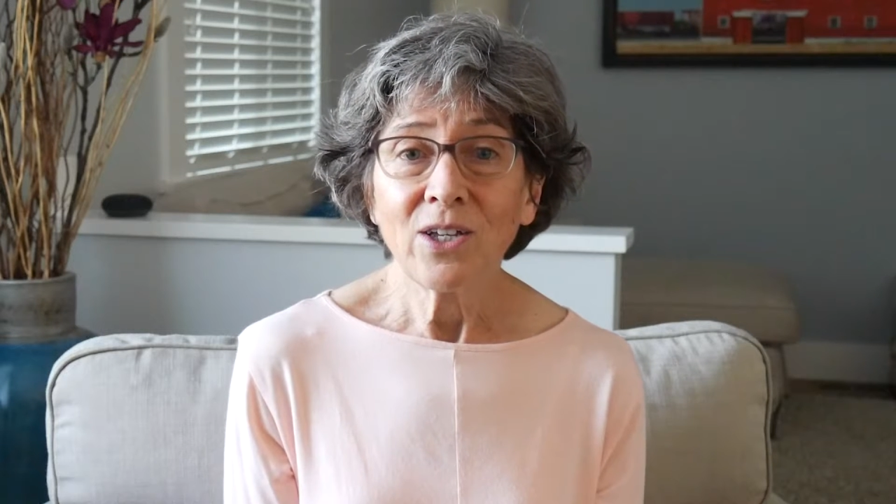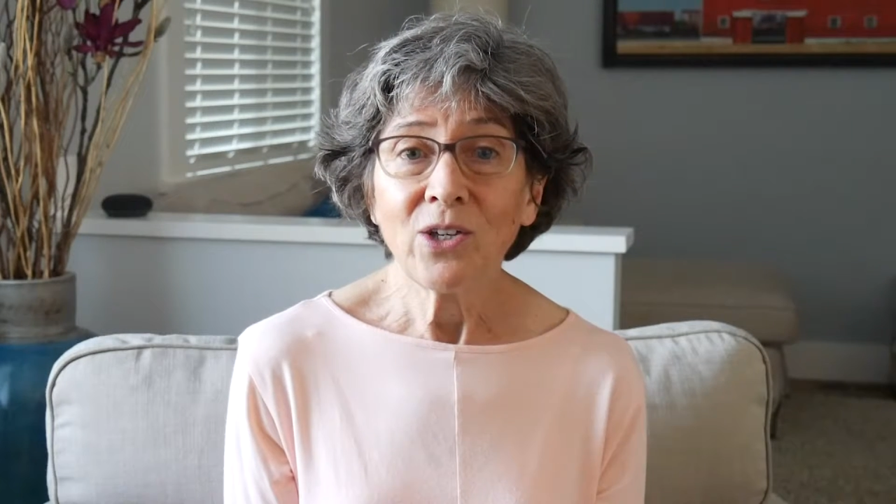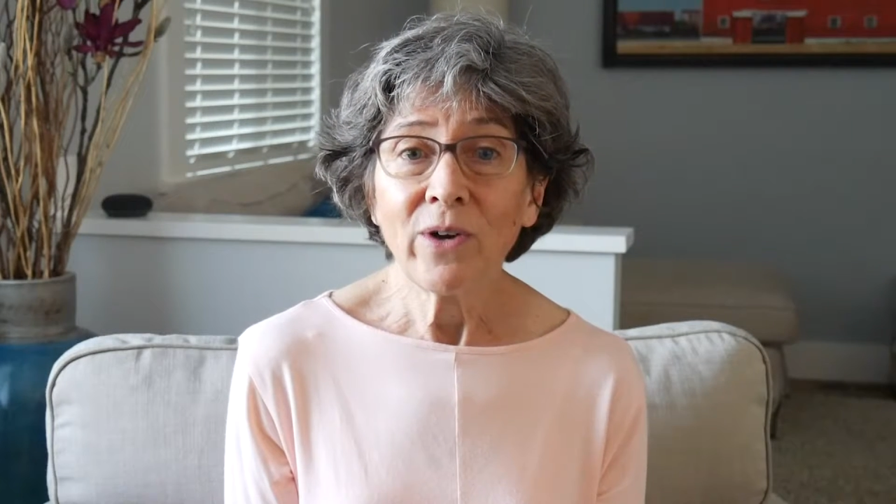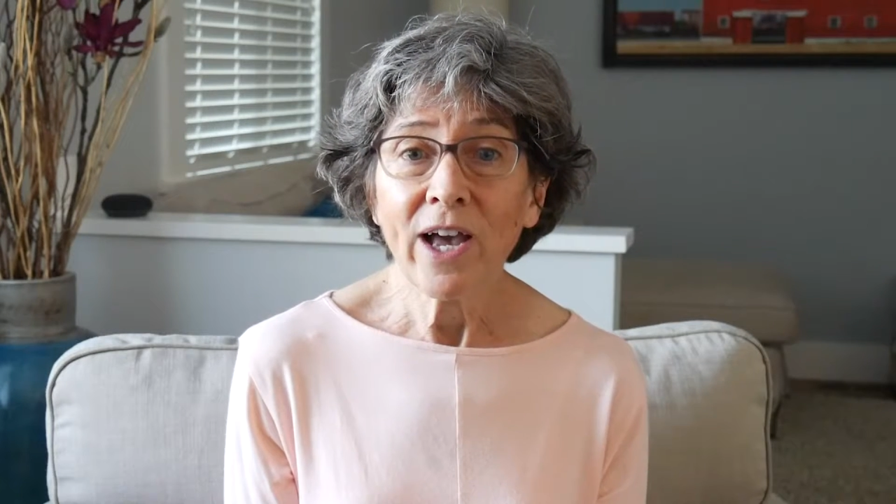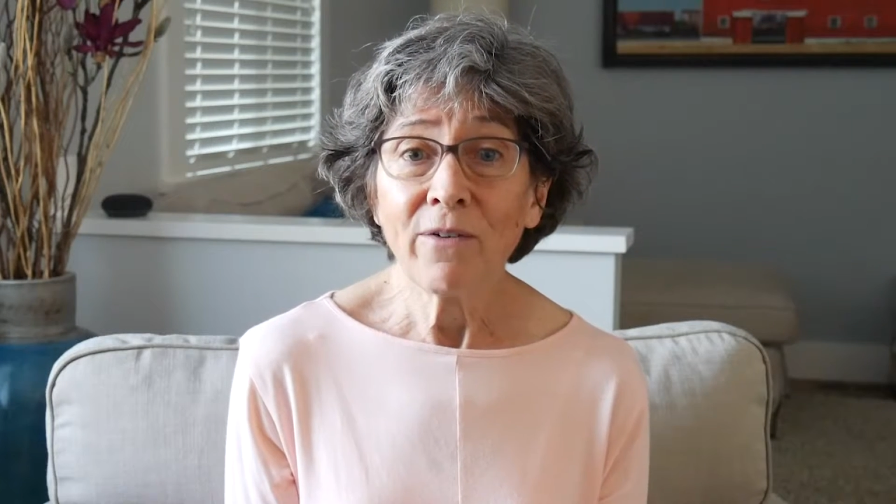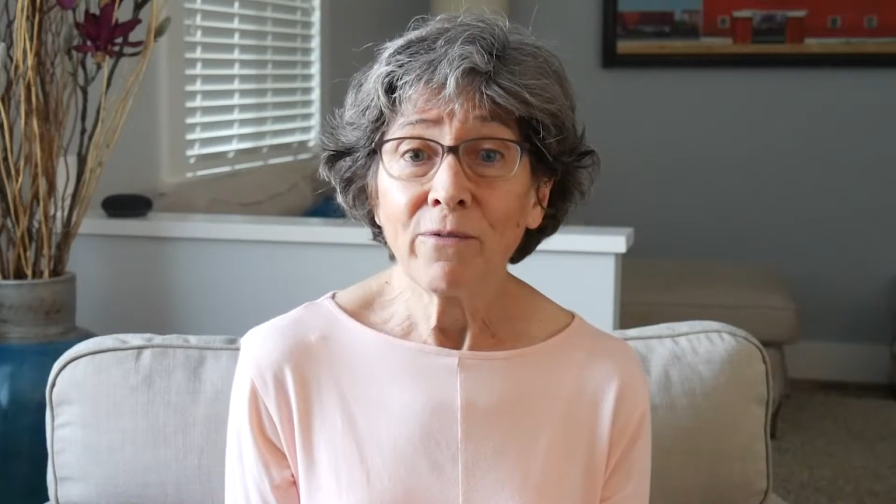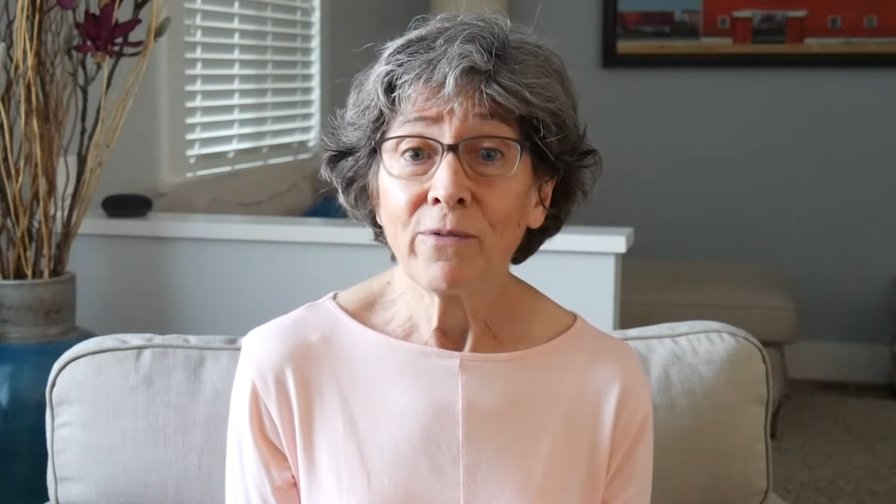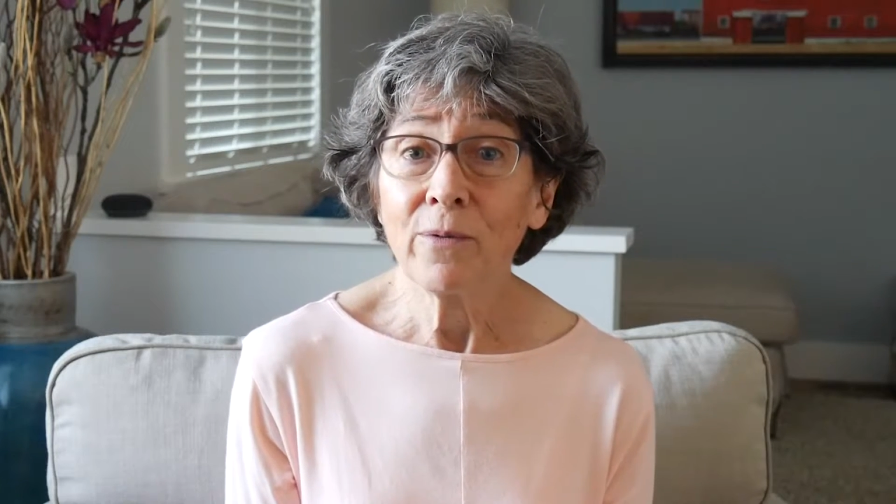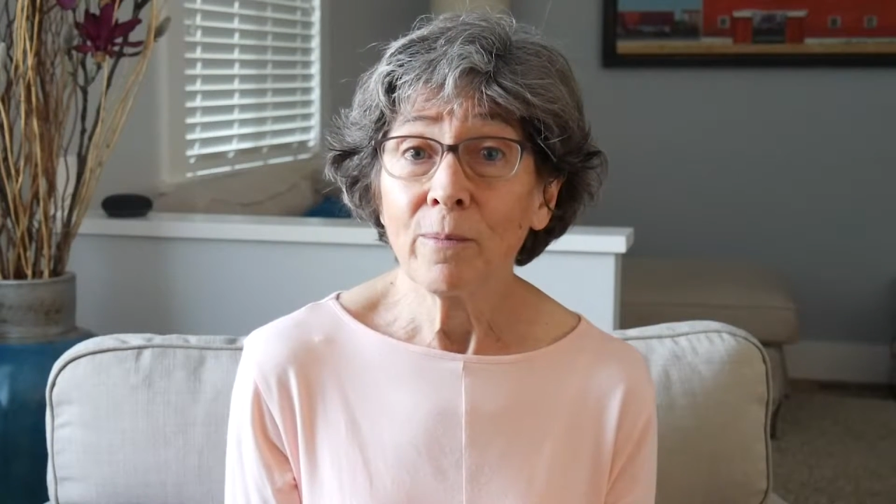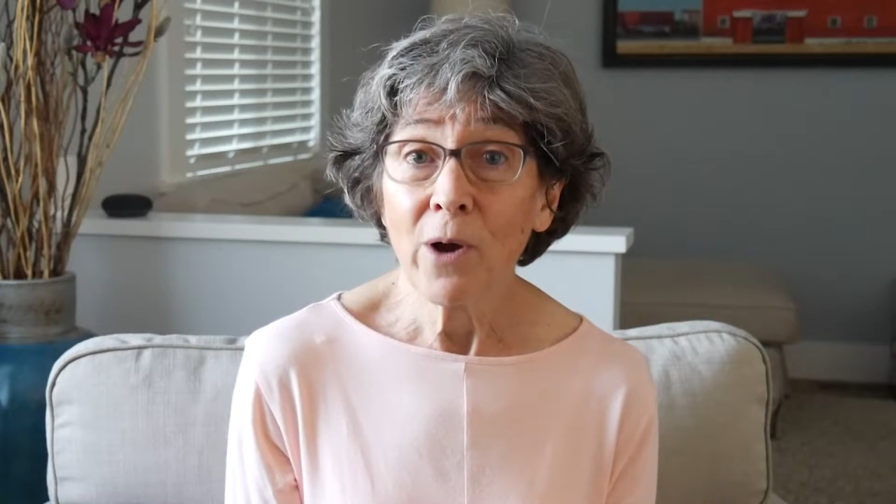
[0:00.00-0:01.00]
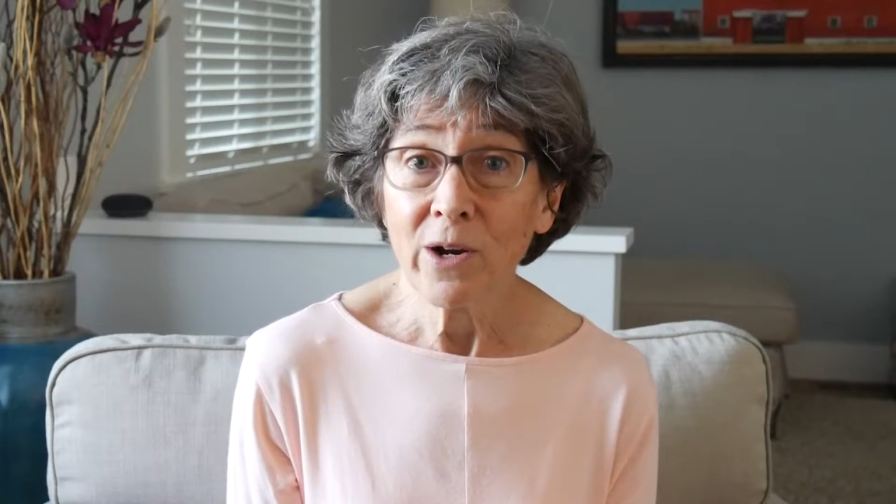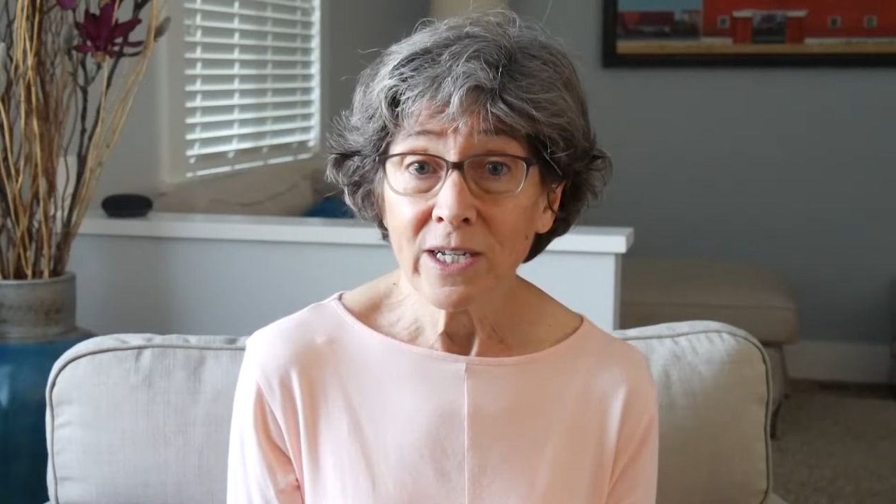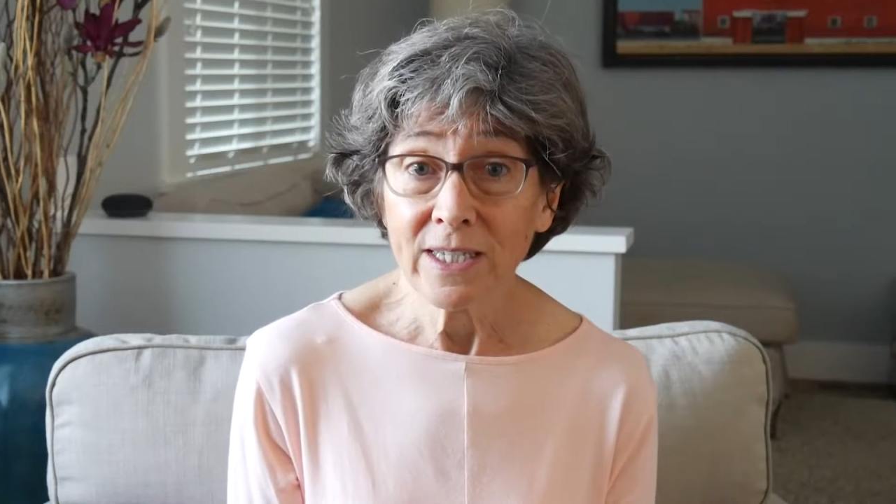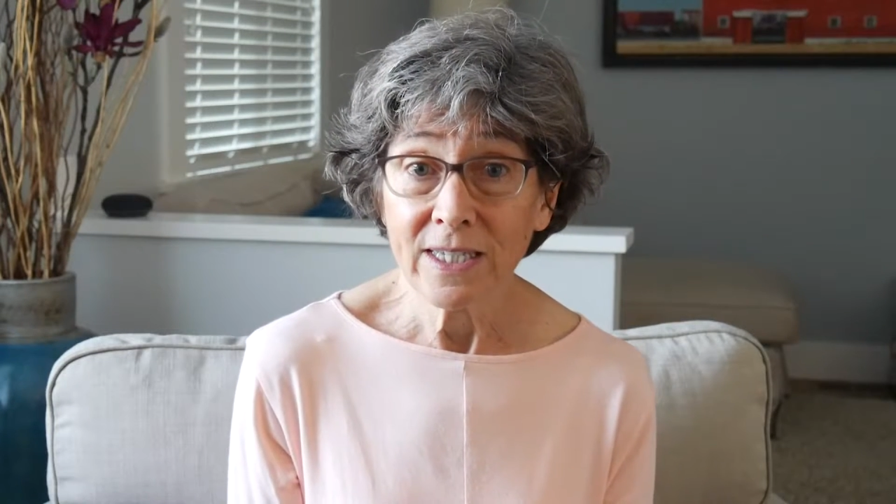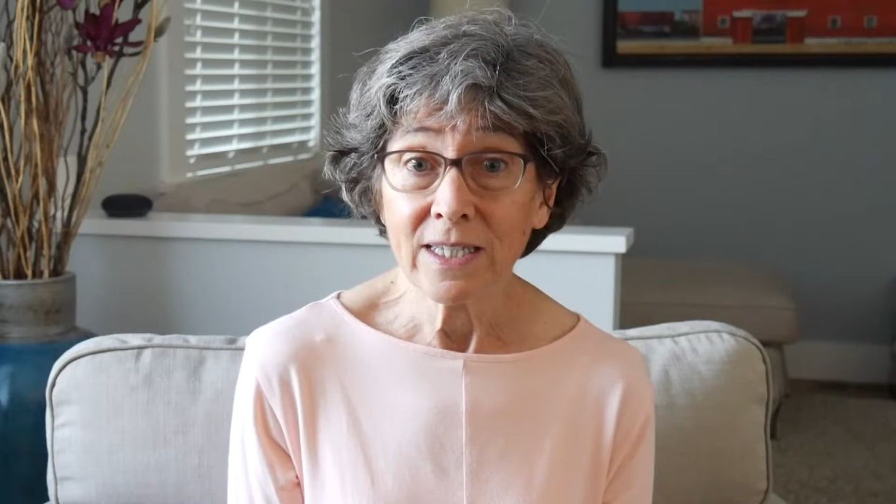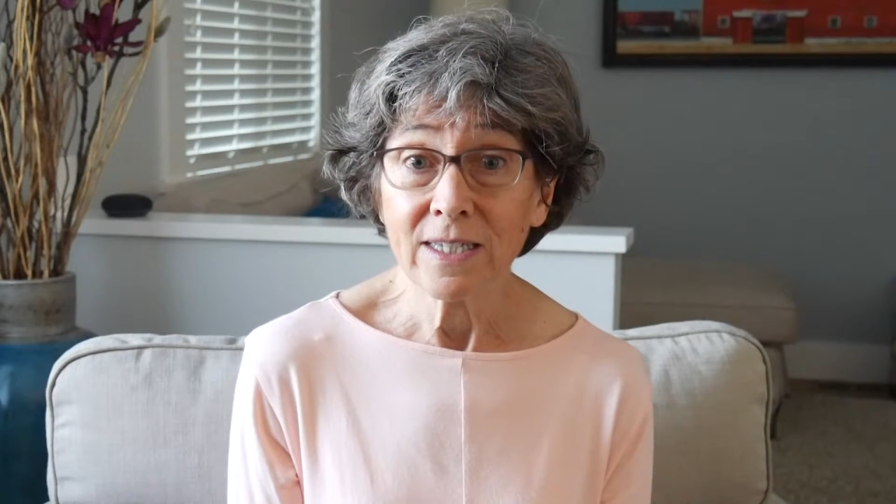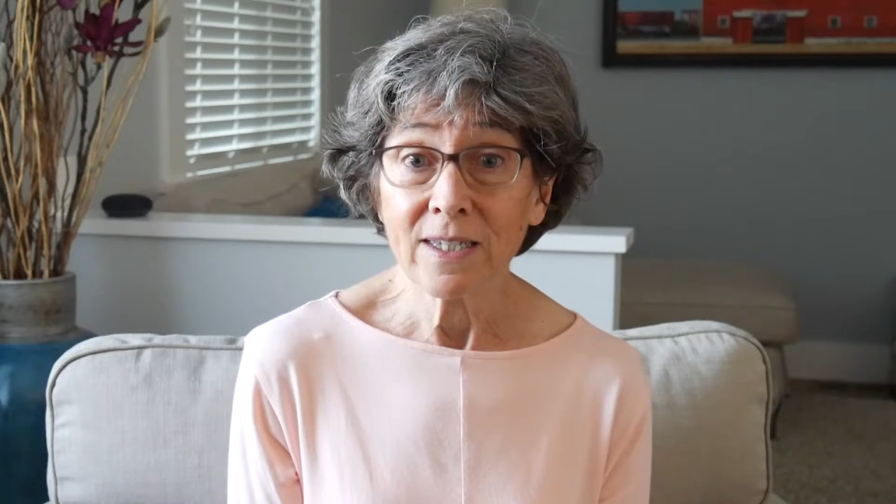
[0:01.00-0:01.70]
You have Parkinson's